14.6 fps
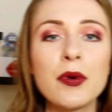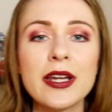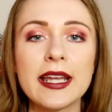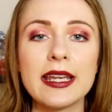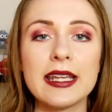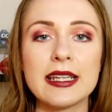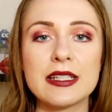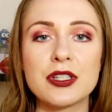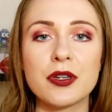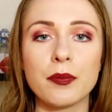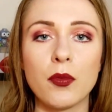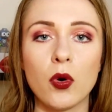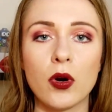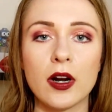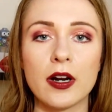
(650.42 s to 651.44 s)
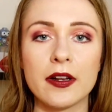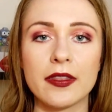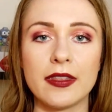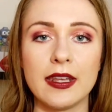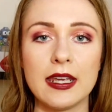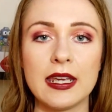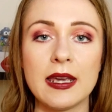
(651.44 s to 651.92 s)
we're getting into more
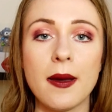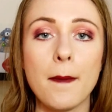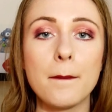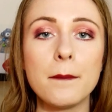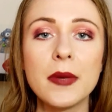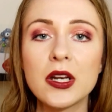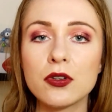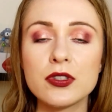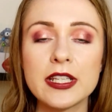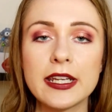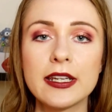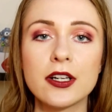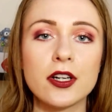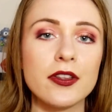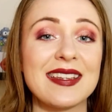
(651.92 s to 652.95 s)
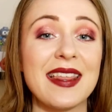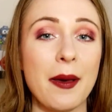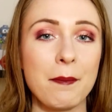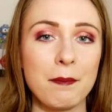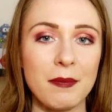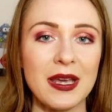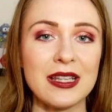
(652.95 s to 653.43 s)
the middle tier, to
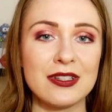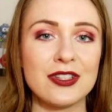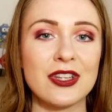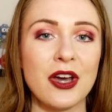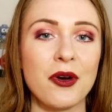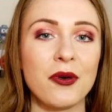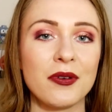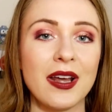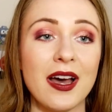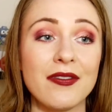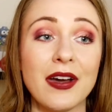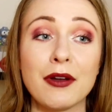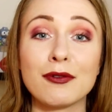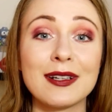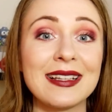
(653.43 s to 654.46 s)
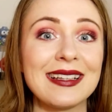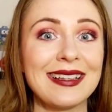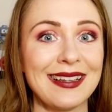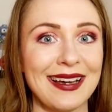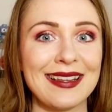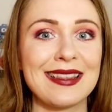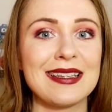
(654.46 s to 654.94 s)
that mid zone of I really
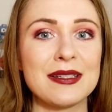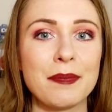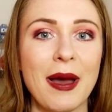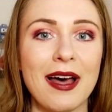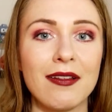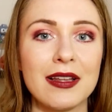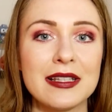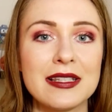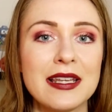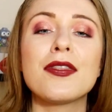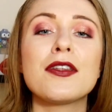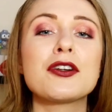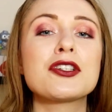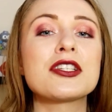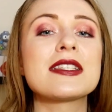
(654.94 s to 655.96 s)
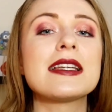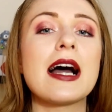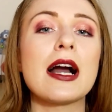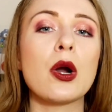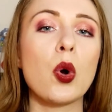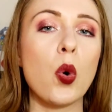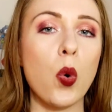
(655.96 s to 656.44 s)
like these palettes, they're just
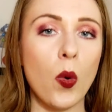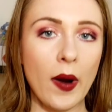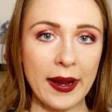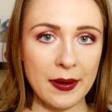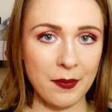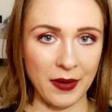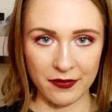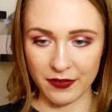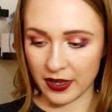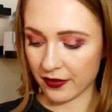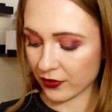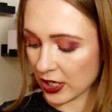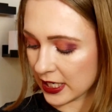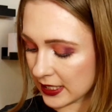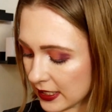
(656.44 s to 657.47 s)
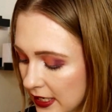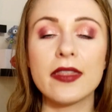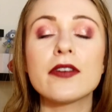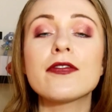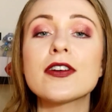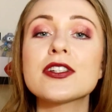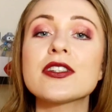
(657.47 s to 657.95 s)
not quite my favorite.
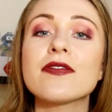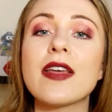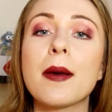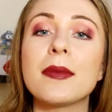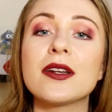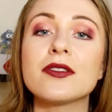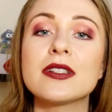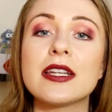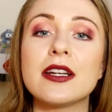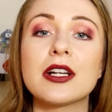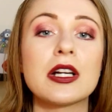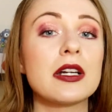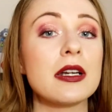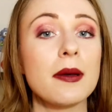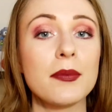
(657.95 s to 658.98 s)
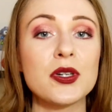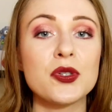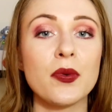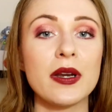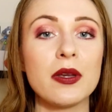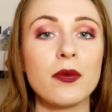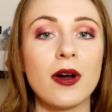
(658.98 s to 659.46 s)
And the first of that middle tier, number
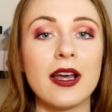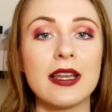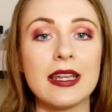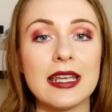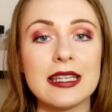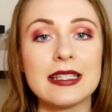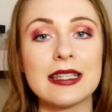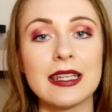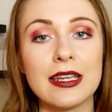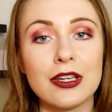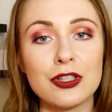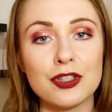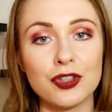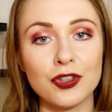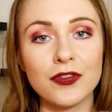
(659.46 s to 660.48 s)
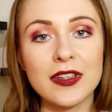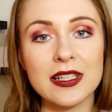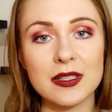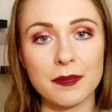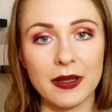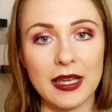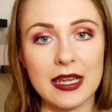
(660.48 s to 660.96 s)
21, is the
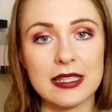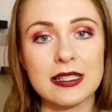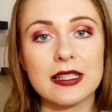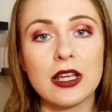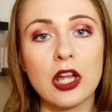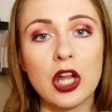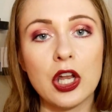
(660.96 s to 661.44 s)
Juvia's Place